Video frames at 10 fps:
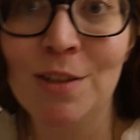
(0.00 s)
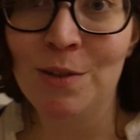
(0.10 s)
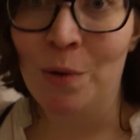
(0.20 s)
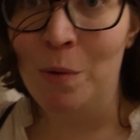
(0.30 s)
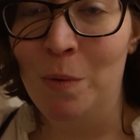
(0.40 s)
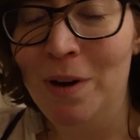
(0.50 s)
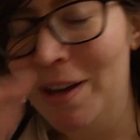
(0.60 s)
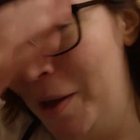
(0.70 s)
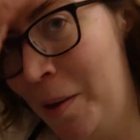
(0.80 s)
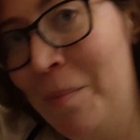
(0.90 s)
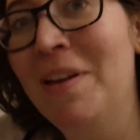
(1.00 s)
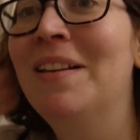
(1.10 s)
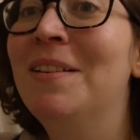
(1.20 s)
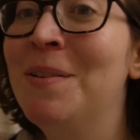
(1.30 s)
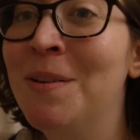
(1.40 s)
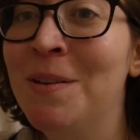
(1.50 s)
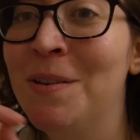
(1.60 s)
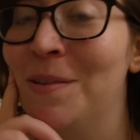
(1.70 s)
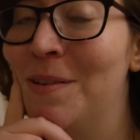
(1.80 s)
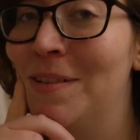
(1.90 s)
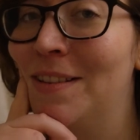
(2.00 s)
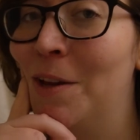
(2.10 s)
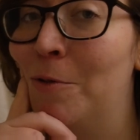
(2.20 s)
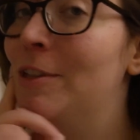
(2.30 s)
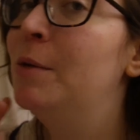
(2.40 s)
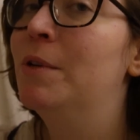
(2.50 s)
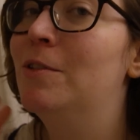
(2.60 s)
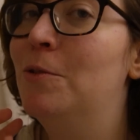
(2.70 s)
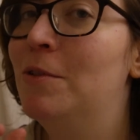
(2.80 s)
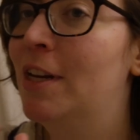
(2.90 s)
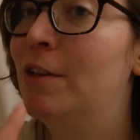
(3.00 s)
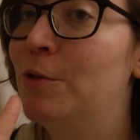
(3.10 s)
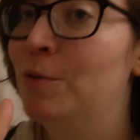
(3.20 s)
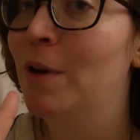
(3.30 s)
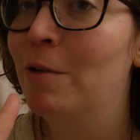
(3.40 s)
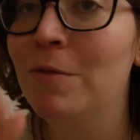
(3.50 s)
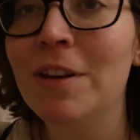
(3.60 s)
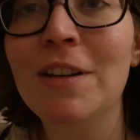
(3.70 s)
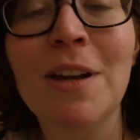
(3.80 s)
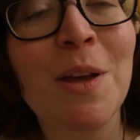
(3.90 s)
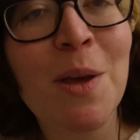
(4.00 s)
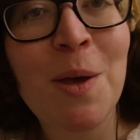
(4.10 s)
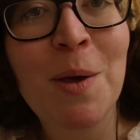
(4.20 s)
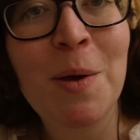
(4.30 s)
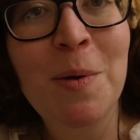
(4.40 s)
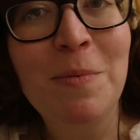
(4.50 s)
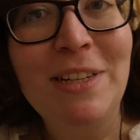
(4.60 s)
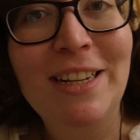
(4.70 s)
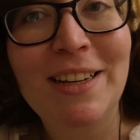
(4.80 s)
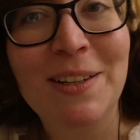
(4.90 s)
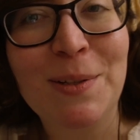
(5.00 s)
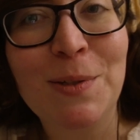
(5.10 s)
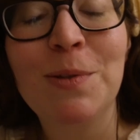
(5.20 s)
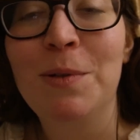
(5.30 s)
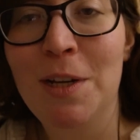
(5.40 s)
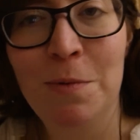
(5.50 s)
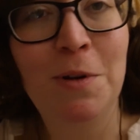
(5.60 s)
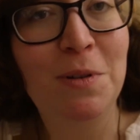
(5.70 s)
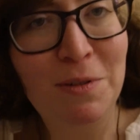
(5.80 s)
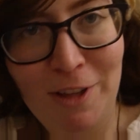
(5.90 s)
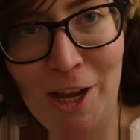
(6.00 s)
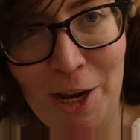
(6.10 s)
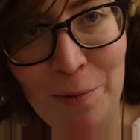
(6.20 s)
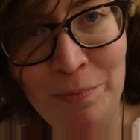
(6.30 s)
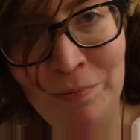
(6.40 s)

So um, there really was no day two outfit because, so day one was flying.